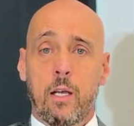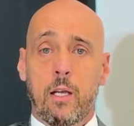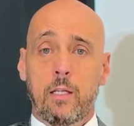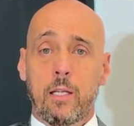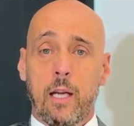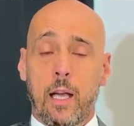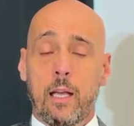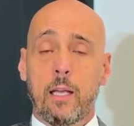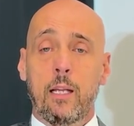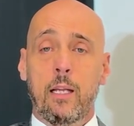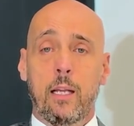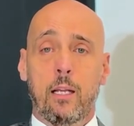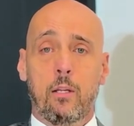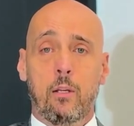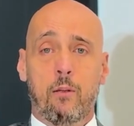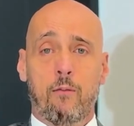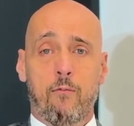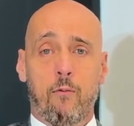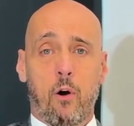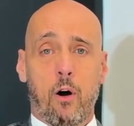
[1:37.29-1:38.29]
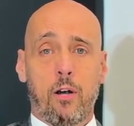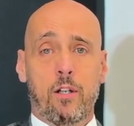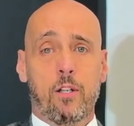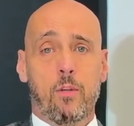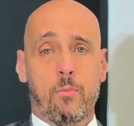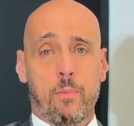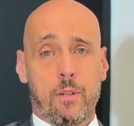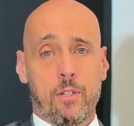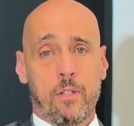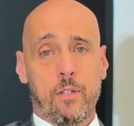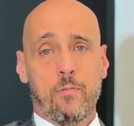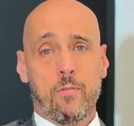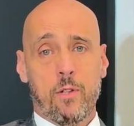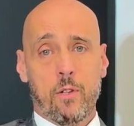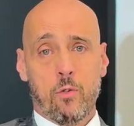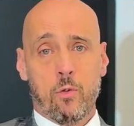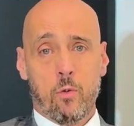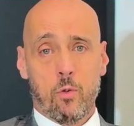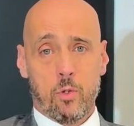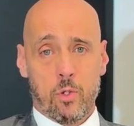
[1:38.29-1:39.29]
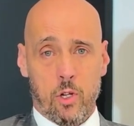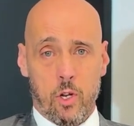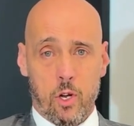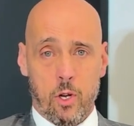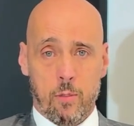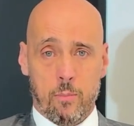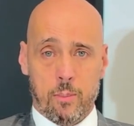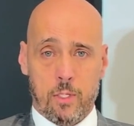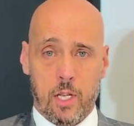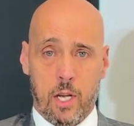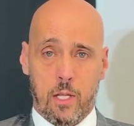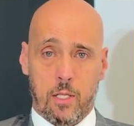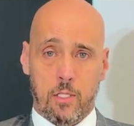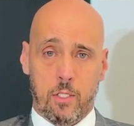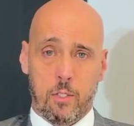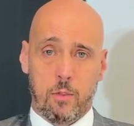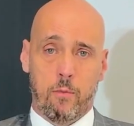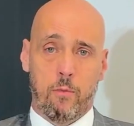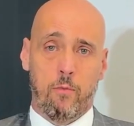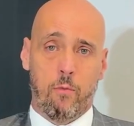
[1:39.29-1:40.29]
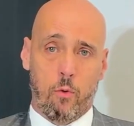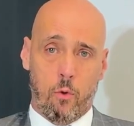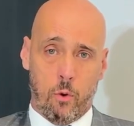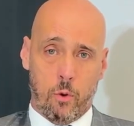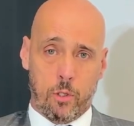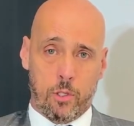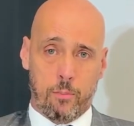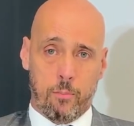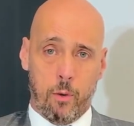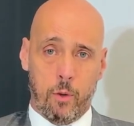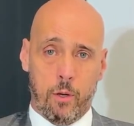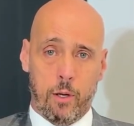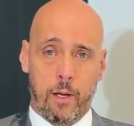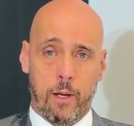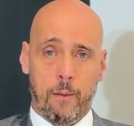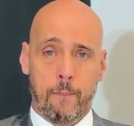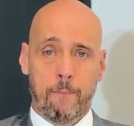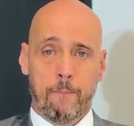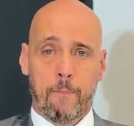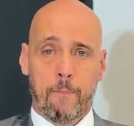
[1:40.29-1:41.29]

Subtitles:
take legal advice specific to your circumstances before responding.